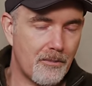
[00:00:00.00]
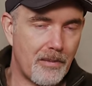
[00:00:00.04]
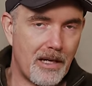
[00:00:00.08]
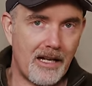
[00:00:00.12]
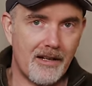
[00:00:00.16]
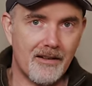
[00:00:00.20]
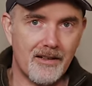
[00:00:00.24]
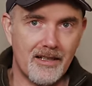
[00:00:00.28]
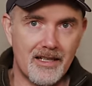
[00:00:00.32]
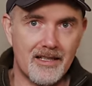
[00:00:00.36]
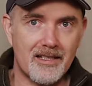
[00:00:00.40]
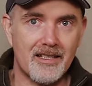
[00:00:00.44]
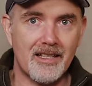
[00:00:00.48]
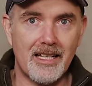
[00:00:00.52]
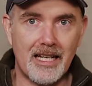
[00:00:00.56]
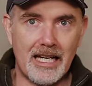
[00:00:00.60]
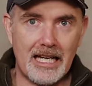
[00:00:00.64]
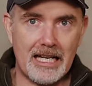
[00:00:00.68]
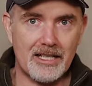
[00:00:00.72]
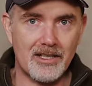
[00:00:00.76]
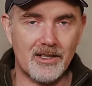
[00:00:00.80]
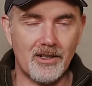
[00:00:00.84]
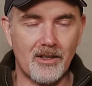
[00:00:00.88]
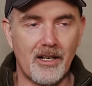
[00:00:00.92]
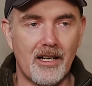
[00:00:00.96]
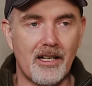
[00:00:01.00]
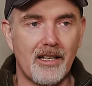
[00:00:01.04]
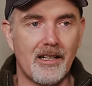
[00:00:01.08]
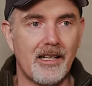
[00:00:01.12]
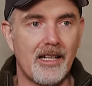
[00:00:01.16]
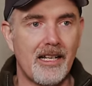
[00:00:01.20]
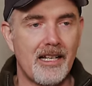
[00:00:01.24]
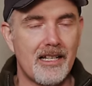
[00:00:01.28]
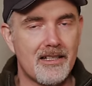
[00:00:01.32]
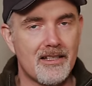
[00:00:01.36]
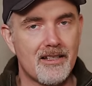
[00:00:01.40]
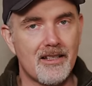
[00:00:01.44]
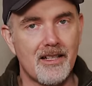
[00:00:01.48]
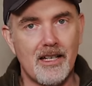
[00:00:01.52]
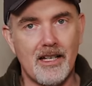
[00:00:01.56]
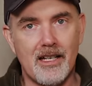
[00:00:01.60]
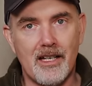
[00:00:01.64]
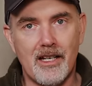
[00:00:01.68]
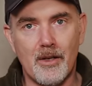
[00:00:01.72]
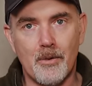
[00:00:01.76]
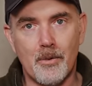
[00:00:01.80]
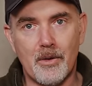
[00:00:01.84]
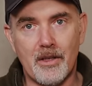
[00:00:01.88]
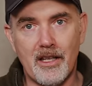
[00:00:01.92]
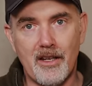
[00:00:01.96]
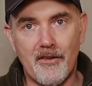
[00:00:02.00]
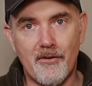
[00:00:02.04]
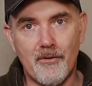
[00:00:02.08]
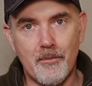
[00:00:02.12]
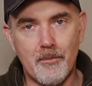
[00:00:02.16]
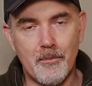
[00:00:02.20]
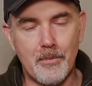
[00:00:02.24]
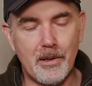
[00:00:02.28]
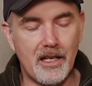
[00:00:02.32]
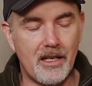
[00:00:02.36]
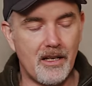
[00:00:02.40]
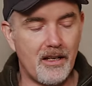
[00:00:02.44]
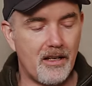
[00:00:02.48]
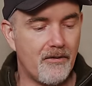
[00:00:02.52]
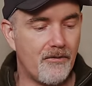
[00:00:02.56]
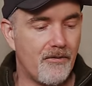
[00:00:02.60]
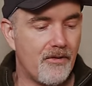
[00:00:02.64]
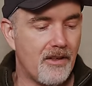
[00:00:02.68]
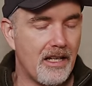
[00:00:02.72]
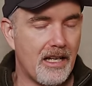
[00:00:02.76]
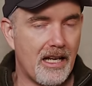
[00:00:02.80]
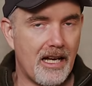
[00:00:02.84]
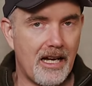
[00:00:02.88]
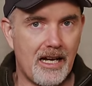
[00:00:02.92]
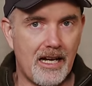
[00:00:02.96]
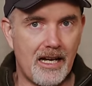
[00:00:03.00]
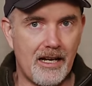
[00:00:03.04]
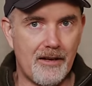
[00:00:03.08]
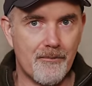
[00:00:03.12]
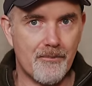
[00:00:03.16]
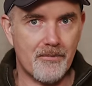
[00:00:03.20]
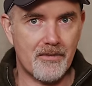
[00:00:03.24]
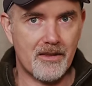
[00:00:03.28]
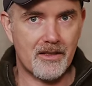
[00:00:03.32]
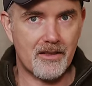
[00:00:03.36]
but is an S-line lens with even better VR.